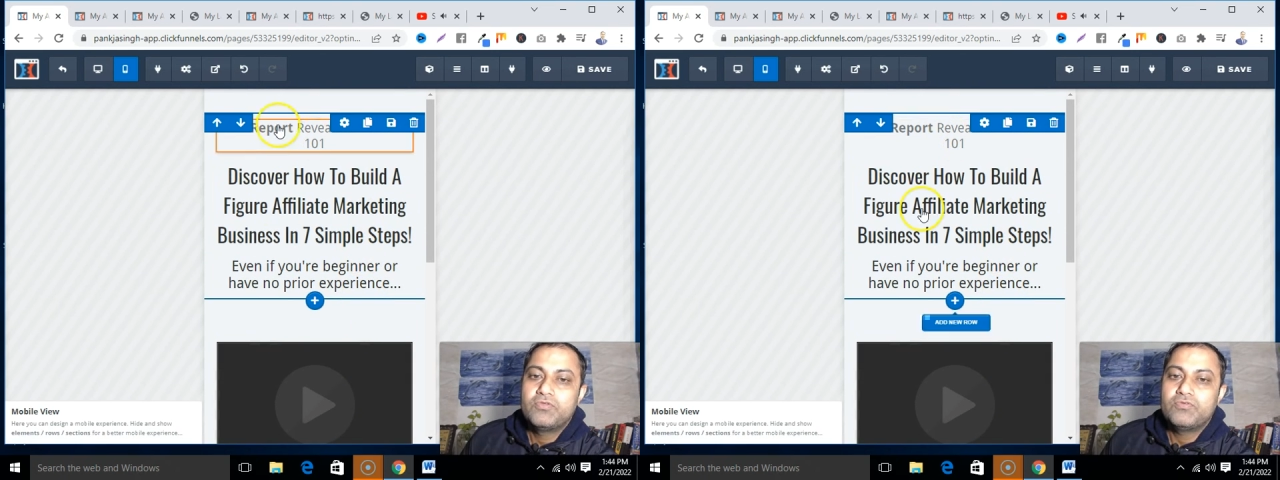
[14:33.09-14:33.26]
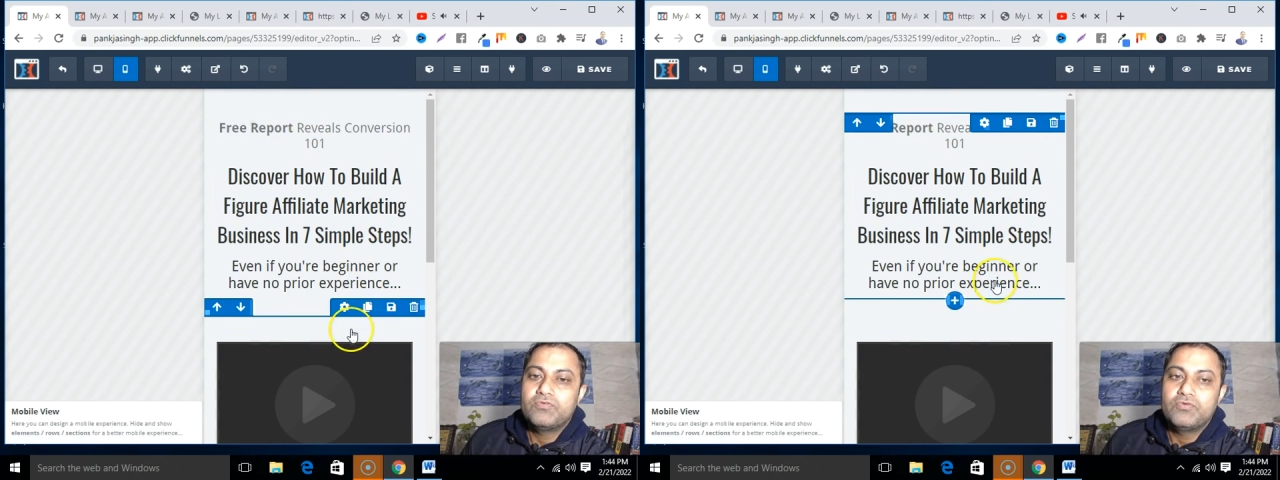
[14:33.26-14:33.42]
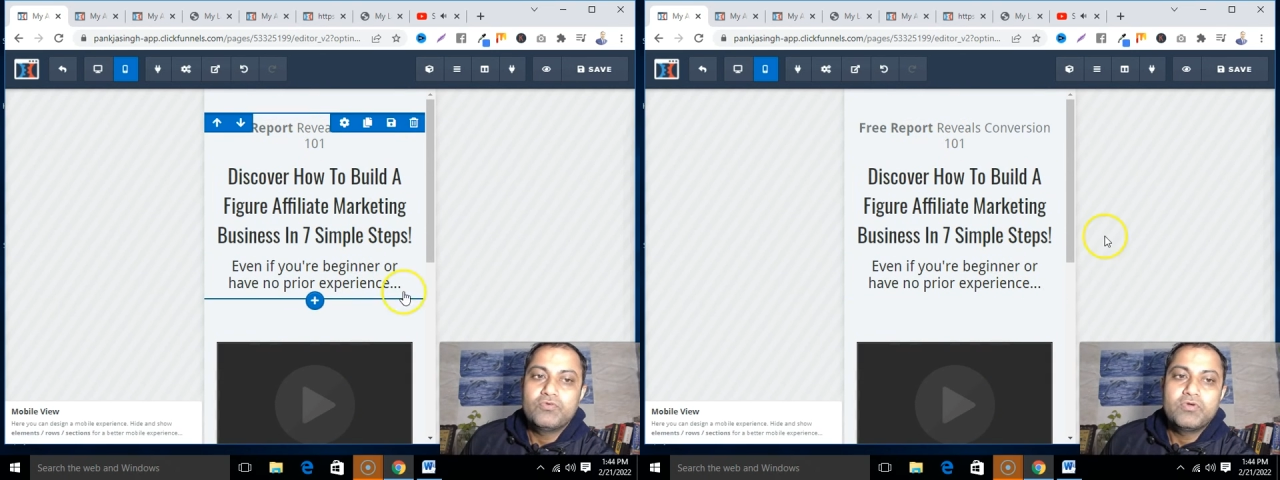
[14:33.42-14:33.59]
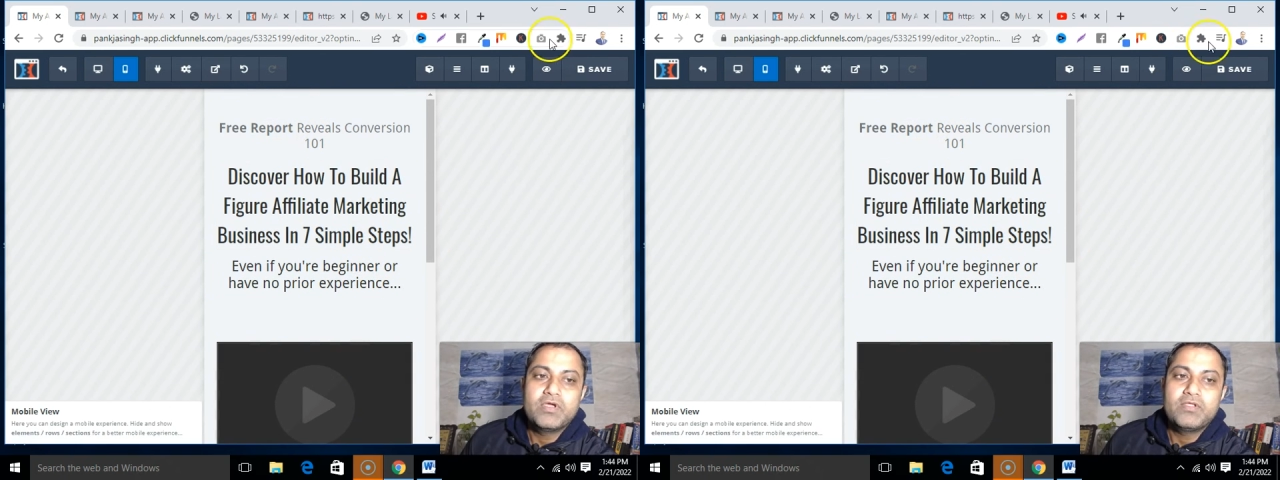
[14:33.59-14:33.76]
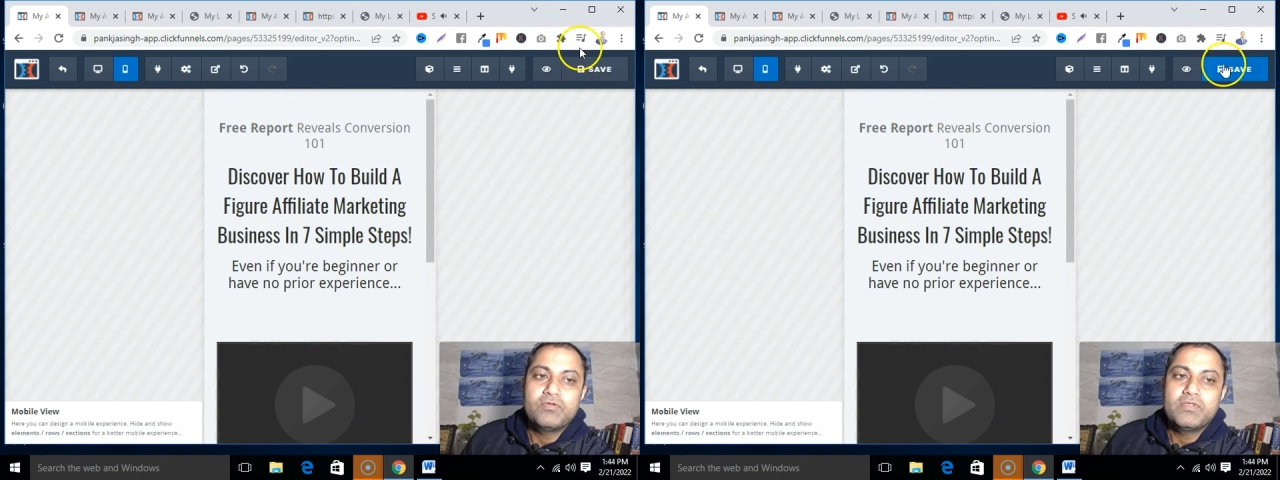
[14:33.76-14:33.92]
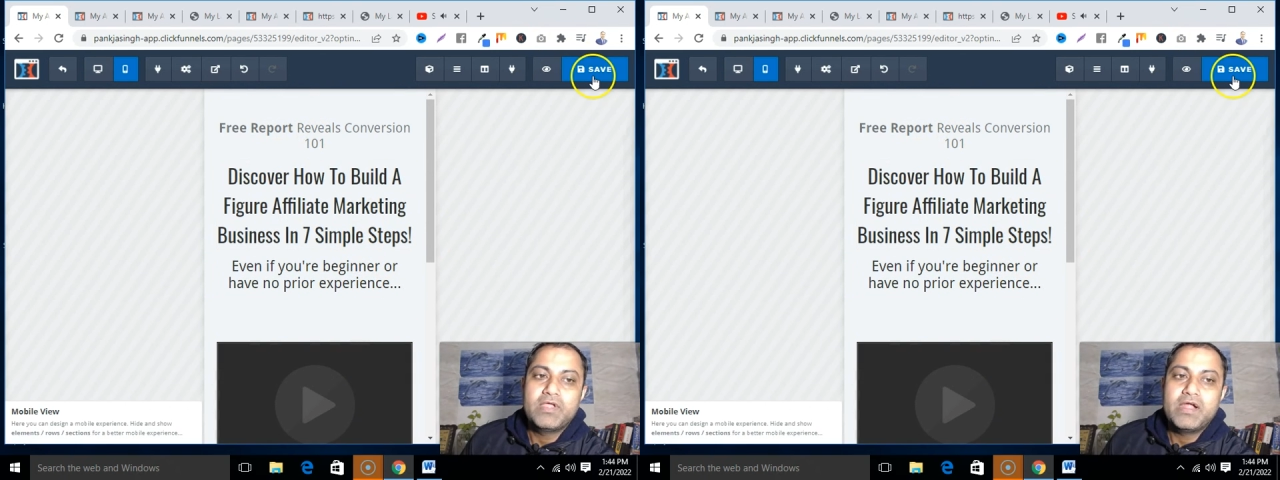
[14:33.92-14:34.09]
So you can
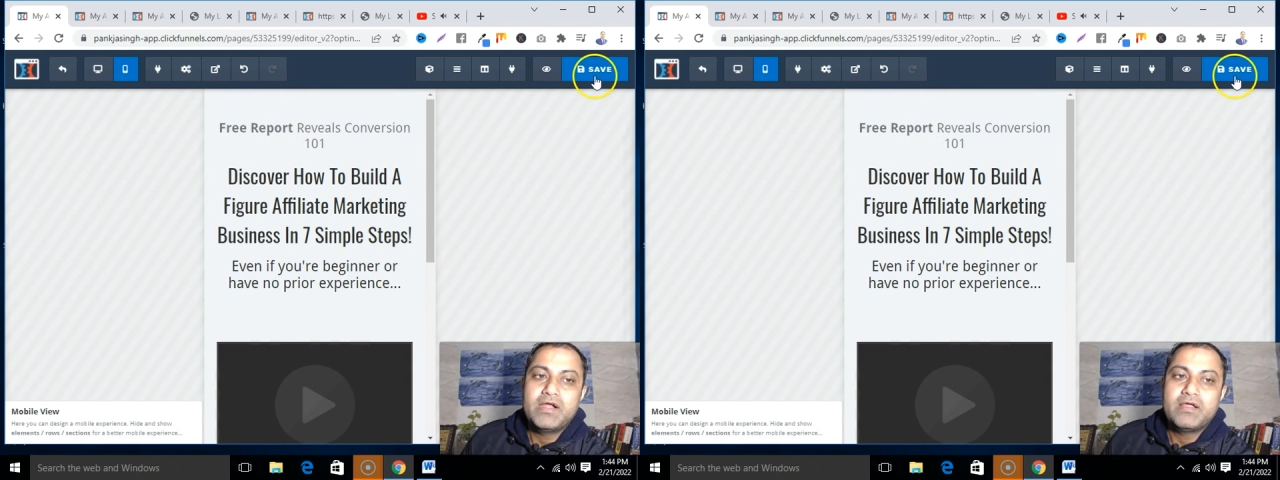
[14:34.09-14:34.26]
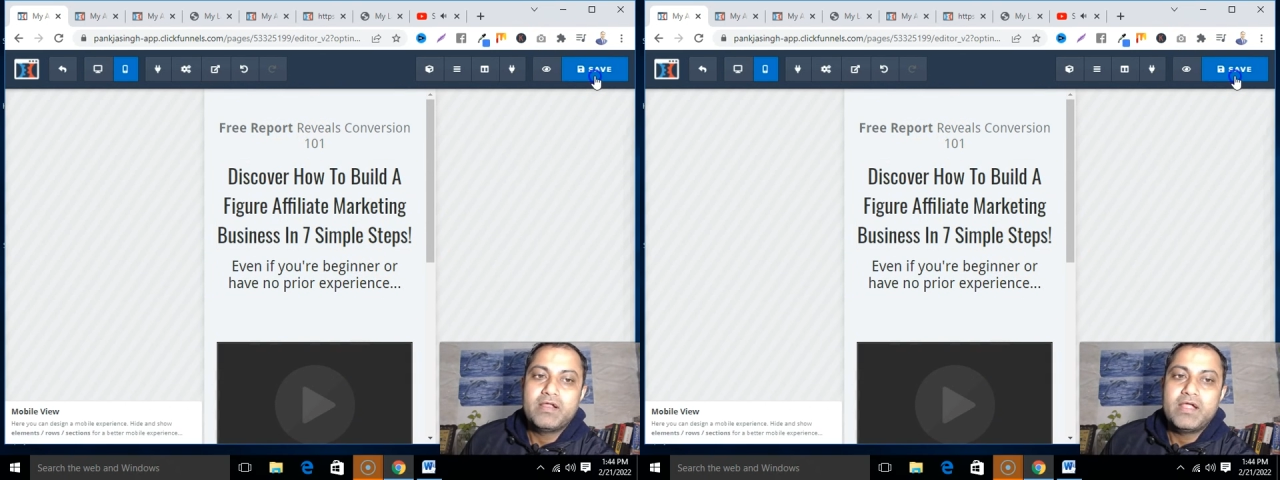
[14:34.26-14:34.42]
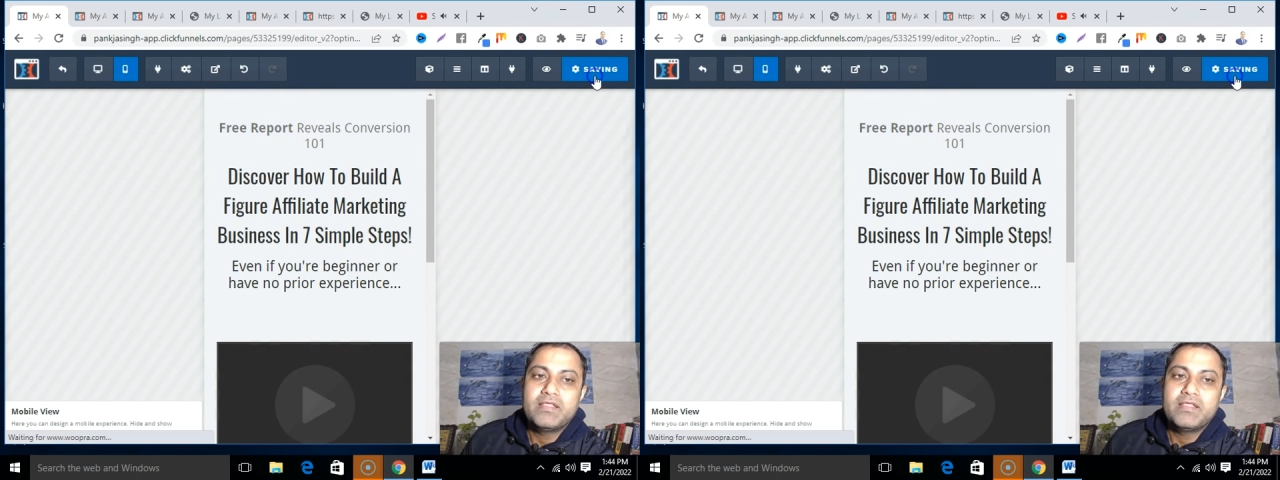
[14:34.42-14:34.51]
do that, right?